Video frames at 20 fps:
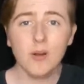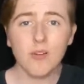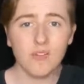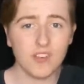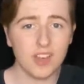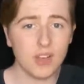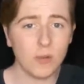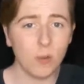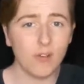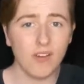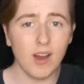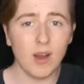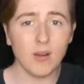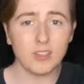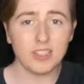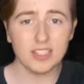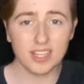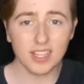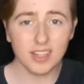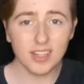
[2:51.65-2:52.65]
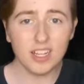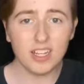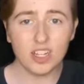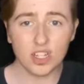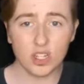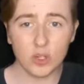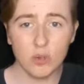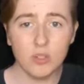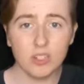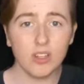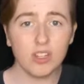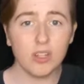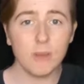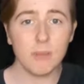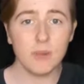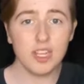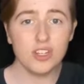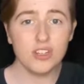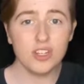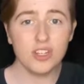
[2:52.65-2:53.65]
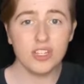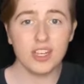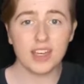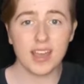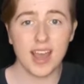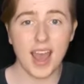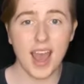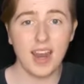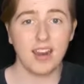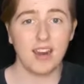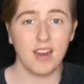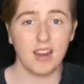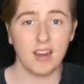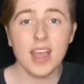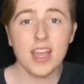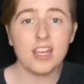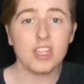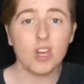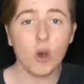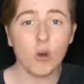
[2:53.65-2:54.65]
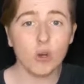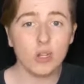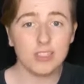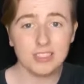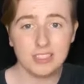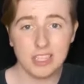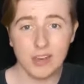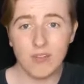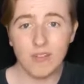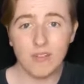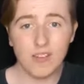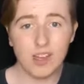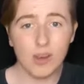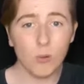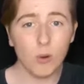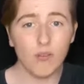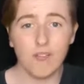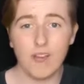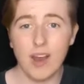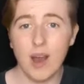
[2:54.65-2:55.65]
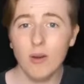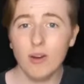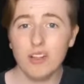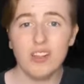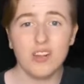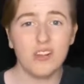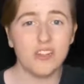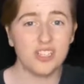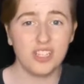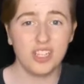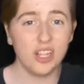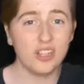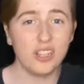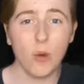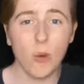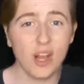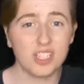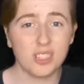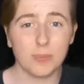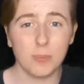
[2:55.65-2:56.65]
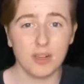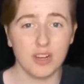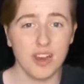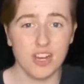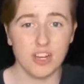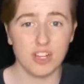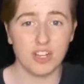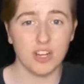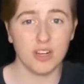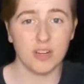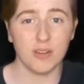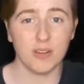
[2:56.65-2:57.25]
feet were found still in shoes on the beaches in Canada. In total, 7 feet were found and there's still no explanation.